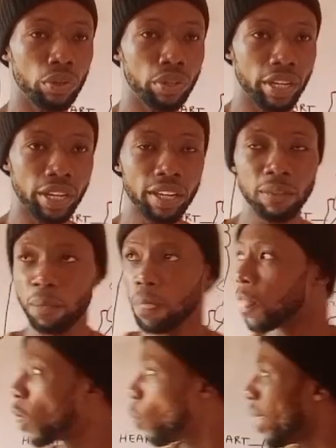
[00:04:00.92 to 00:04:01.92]

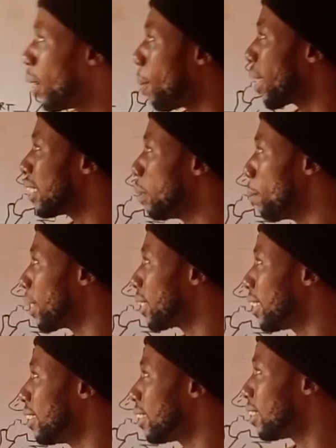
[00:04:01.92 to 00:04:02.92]
Okay? While the
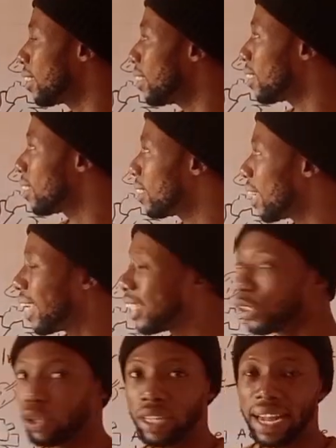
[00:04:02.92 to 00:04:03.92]
parasympathetic,
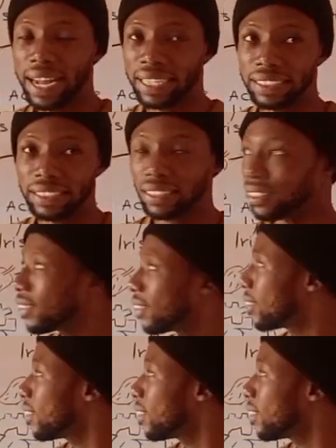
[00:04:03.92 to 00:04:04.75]
at the other hand,